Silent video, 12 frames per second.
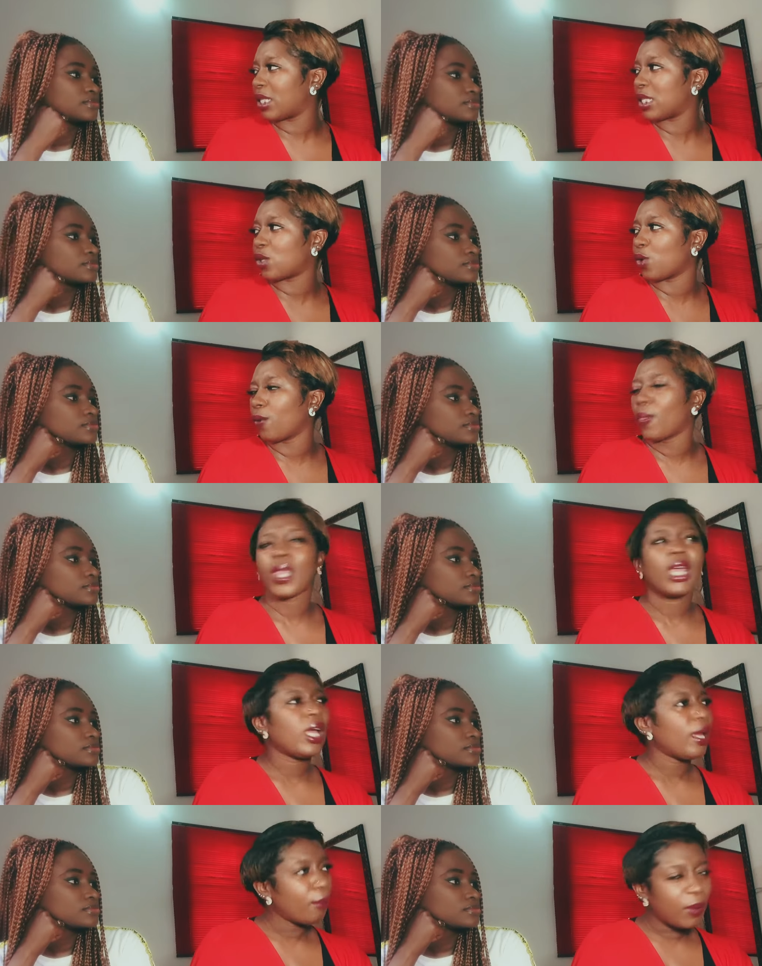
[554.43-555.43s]
Speaker 1: it. too. Oh.
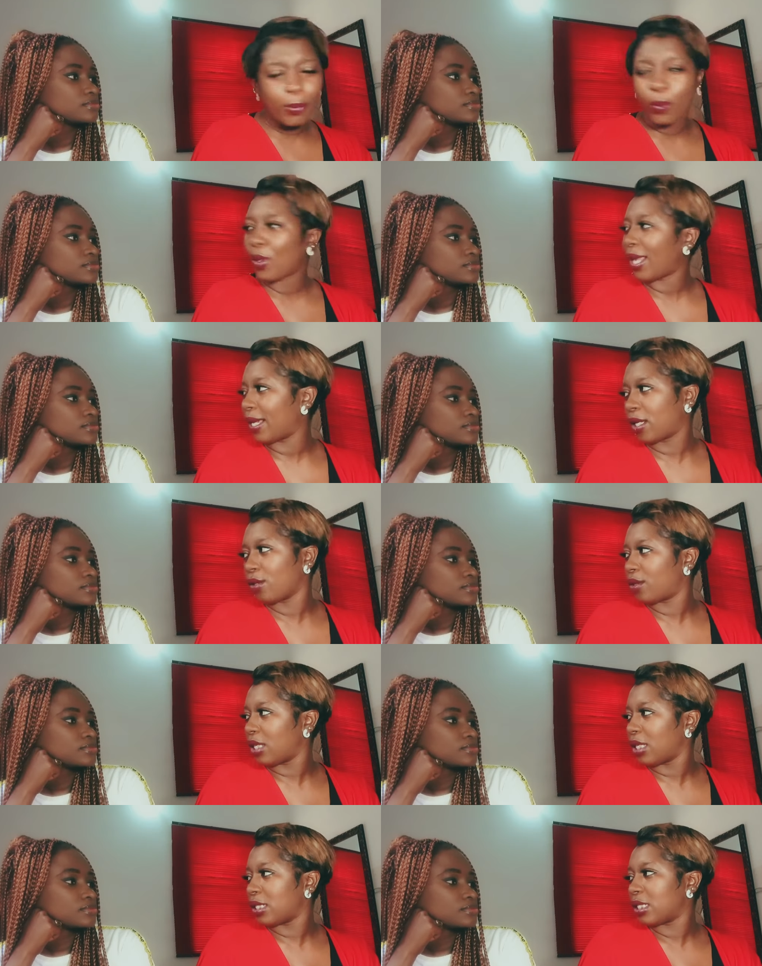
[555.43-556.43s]
people like good
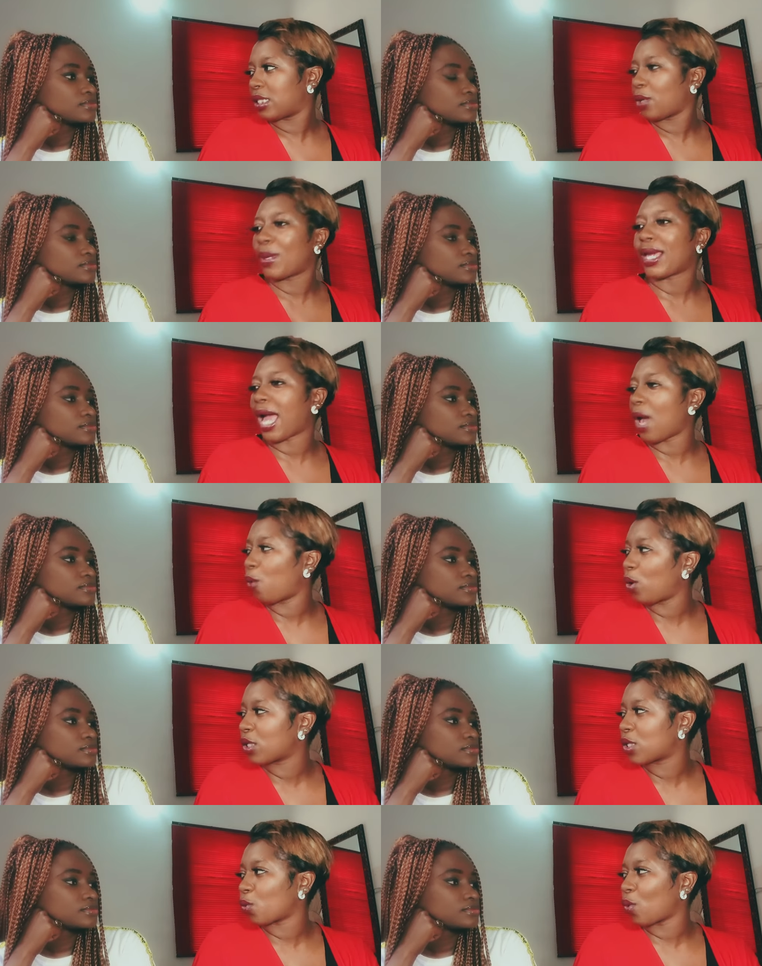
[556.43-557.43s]
things. They be like, I
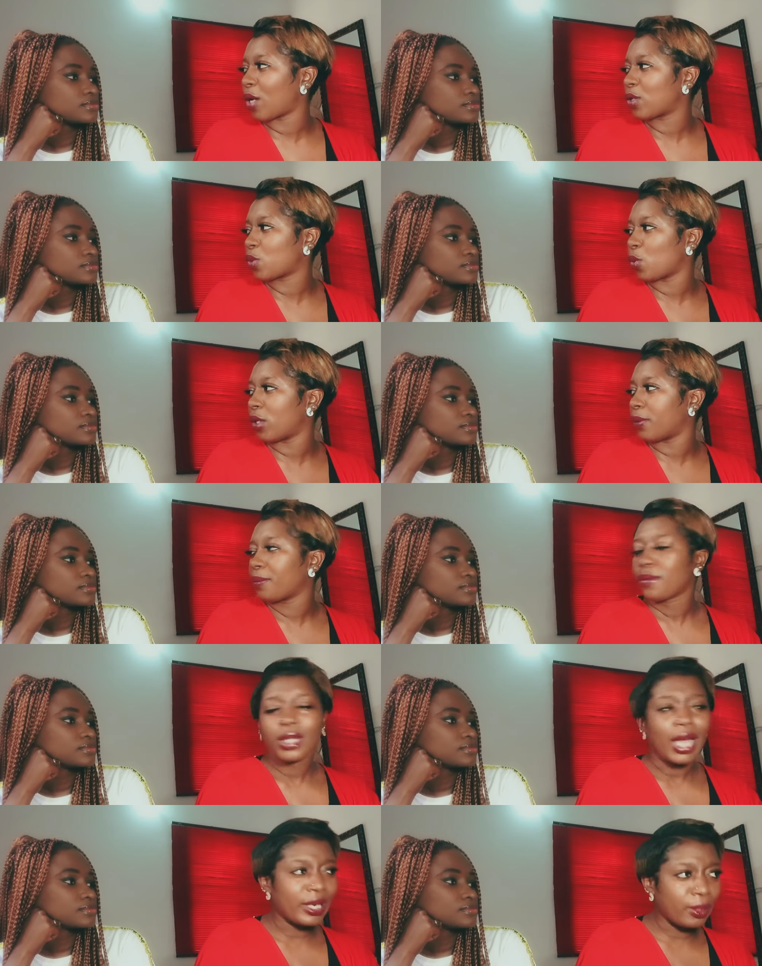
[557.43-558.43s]
want want one.
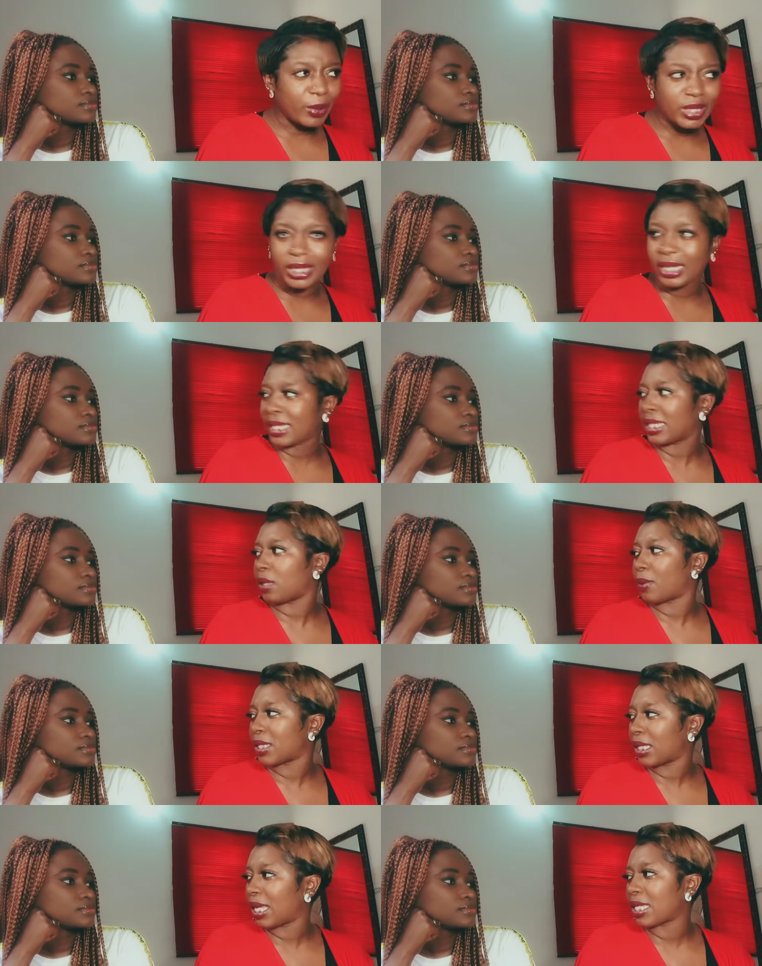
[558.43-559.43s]
Another person likes, another
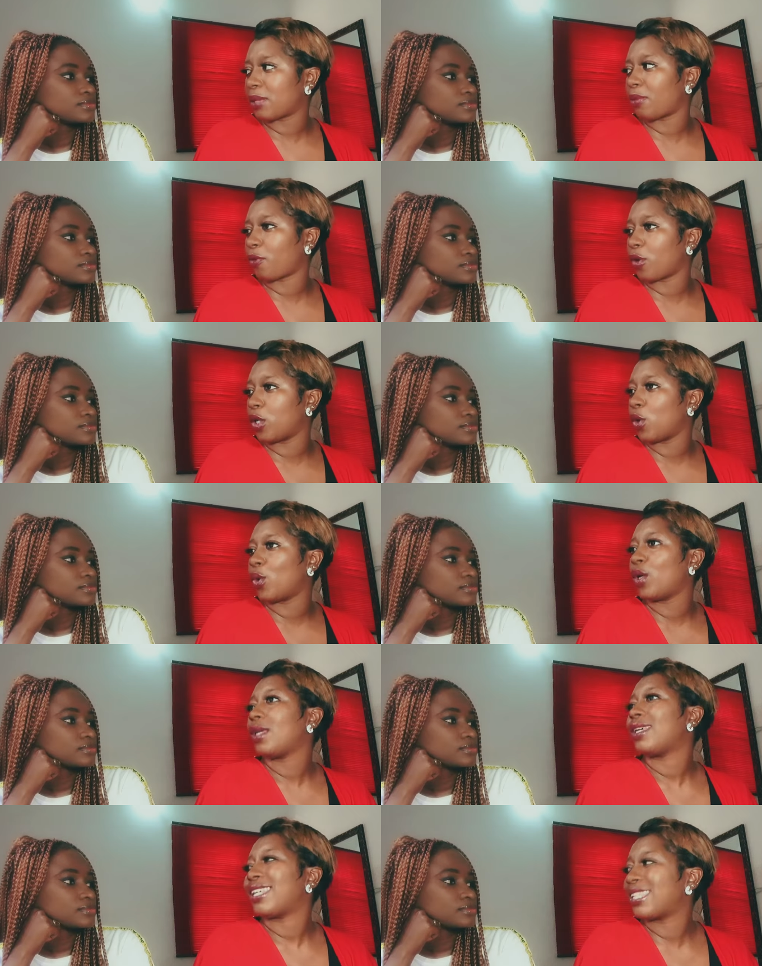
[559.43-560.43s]
person likes it before you know
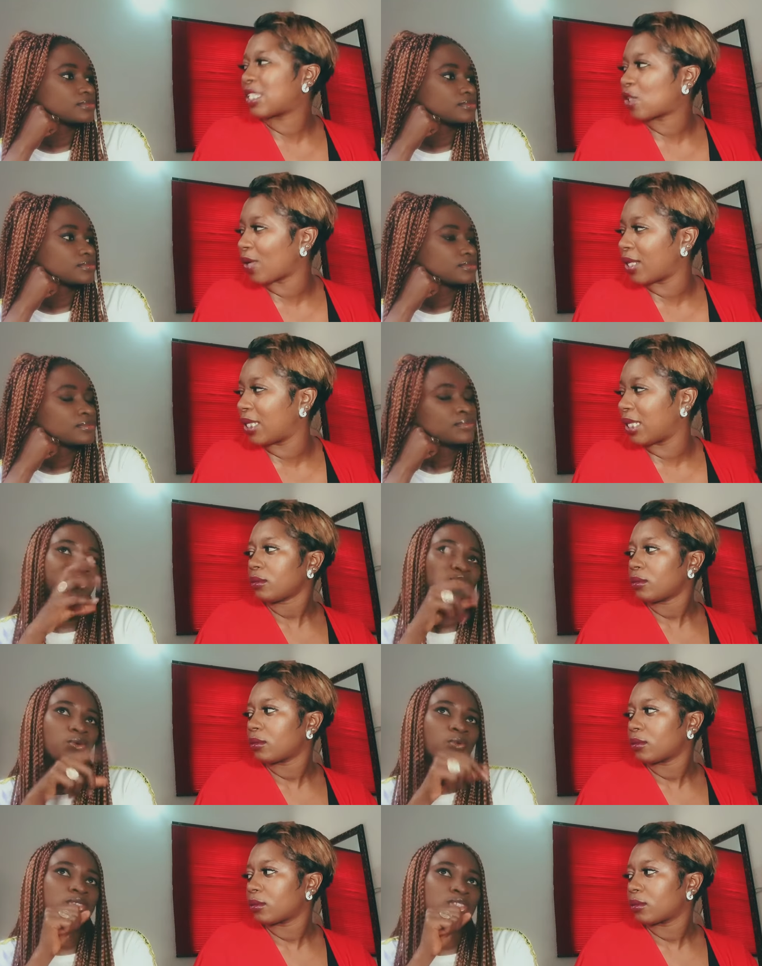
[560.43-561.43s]
Speaker 2: it's trendy. You know
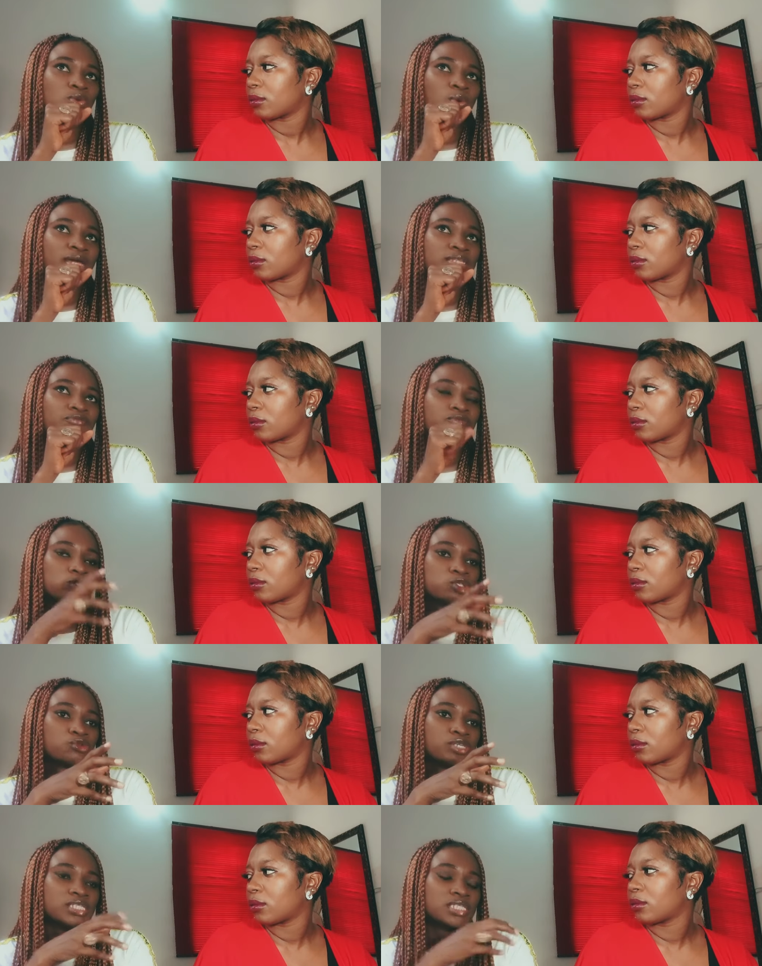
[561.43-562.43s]
what's quite
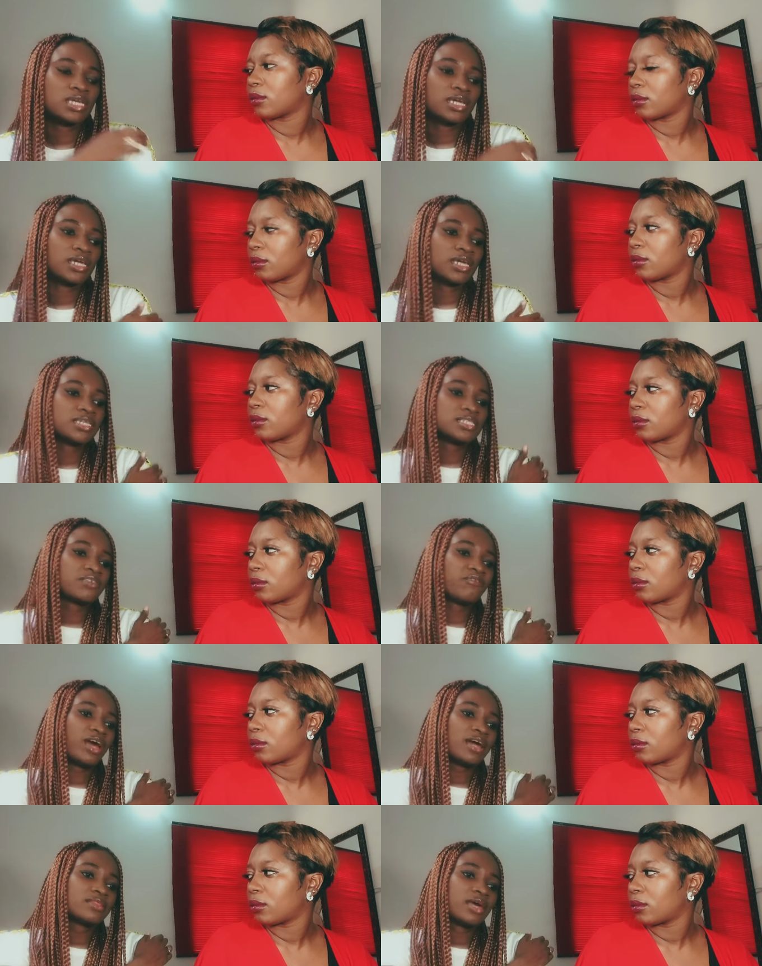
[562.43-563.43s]
frustrating is the
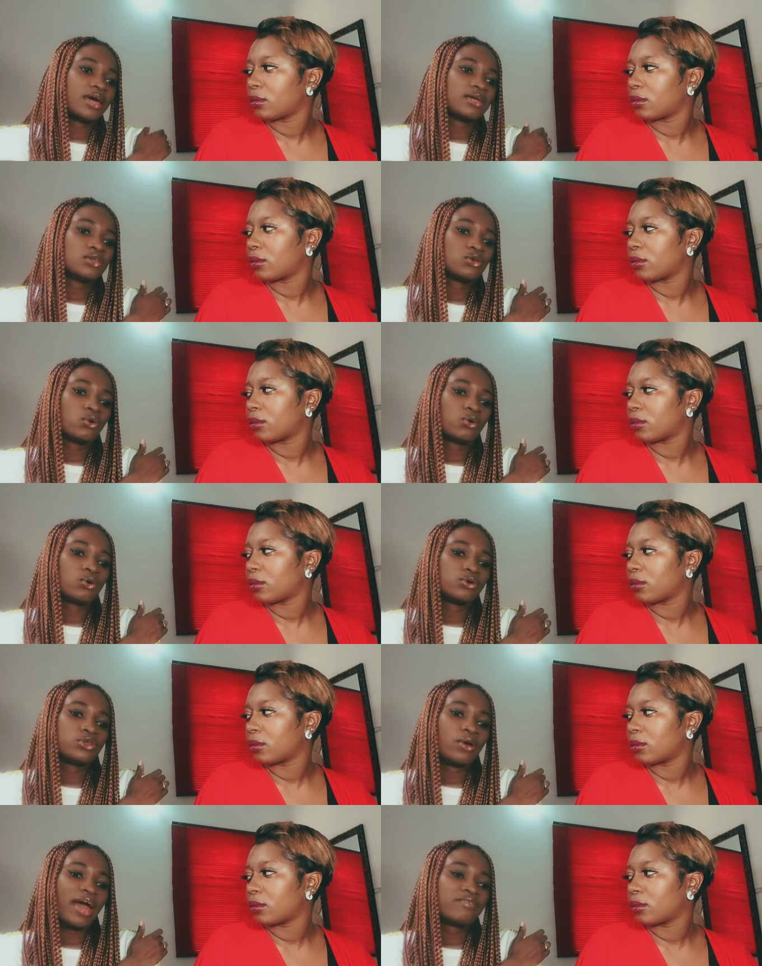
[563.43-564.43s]
fact that you're
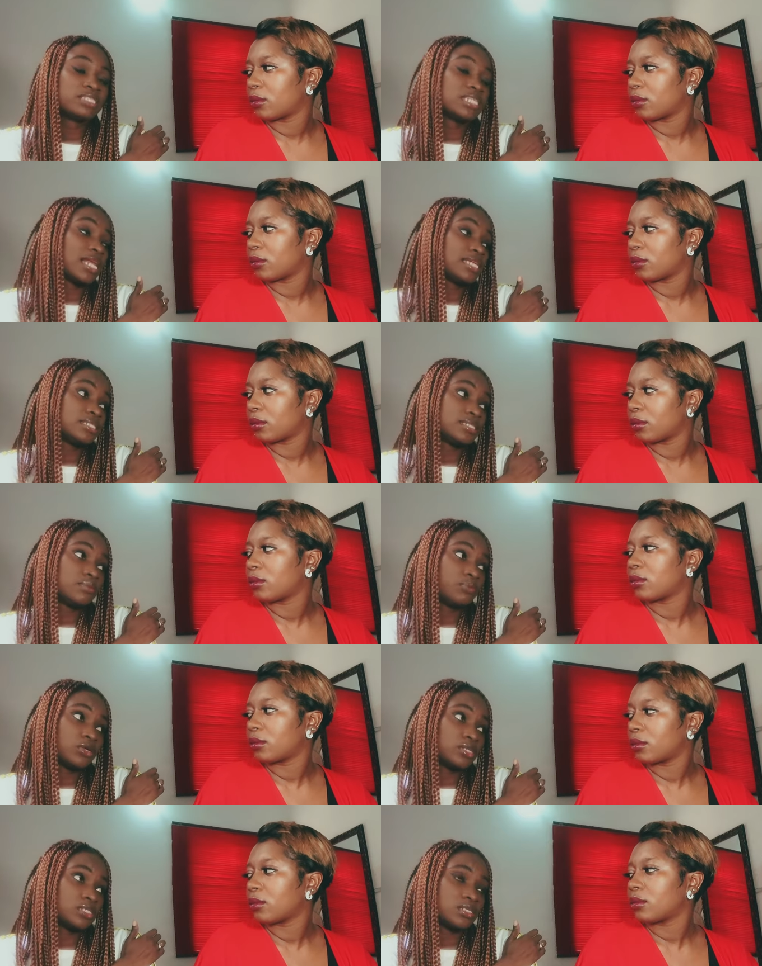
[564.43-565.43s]
you have a talented
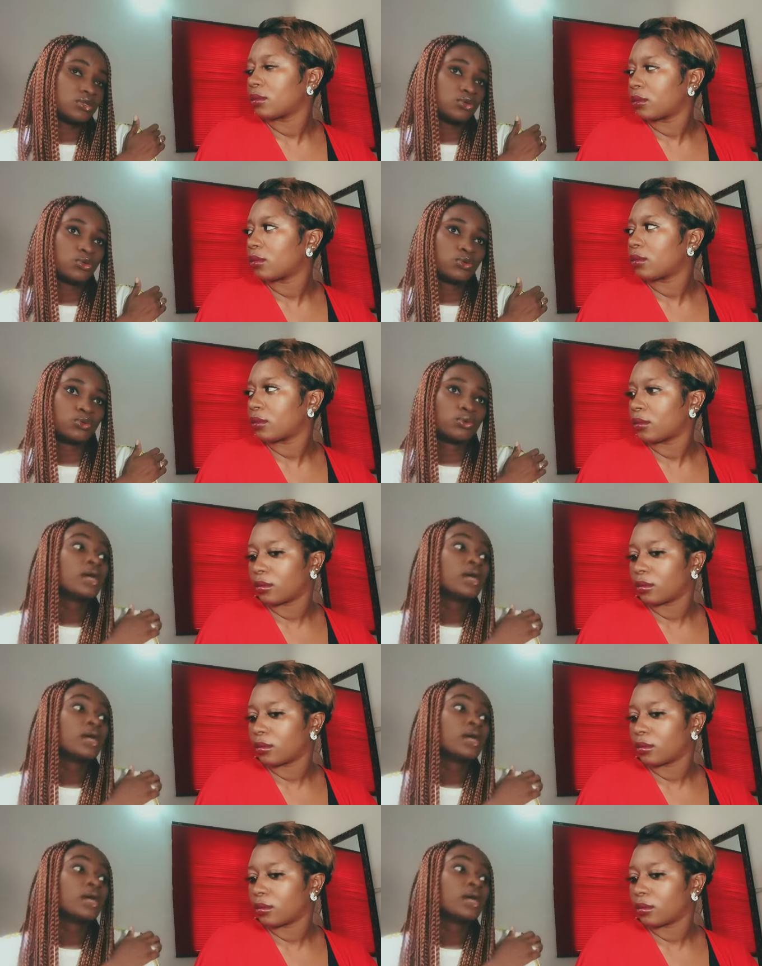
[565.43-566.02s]
person who